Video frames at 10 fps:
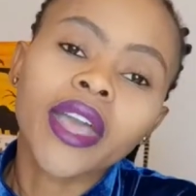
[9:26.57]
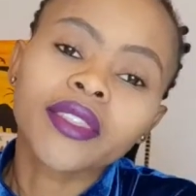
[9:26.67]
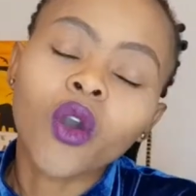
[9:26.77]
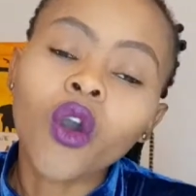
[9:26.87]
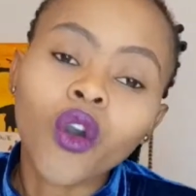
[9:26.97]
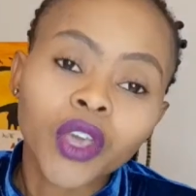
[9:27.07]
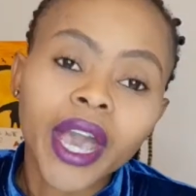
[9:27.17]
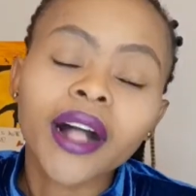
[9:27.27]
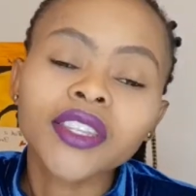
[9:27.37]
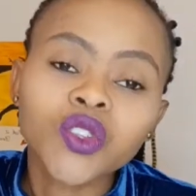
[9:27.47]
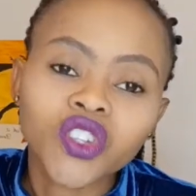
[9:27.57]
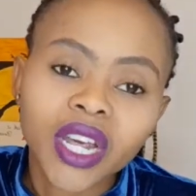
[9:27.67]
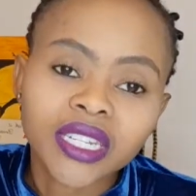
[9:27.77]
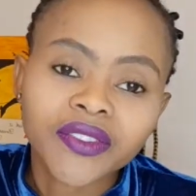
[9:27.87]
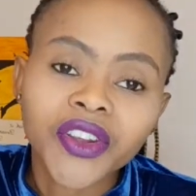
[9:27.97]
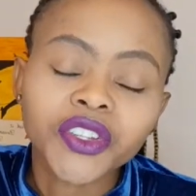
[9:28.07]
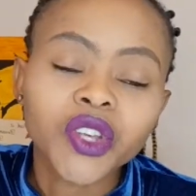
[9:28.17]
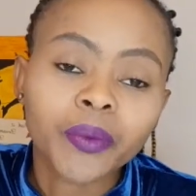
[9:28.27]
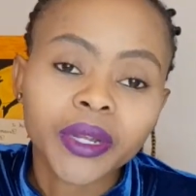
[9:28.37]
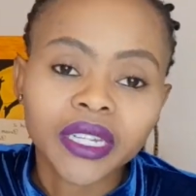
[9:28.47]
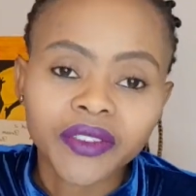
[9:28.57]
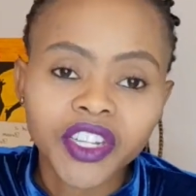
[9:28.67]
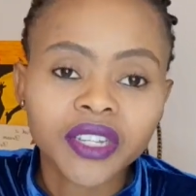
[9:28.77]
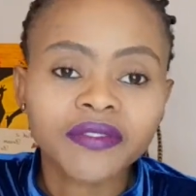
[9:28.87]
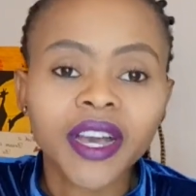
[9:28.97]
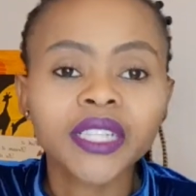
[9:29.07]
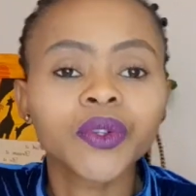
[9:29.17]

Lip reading: or else you transfer it to your preservation fund.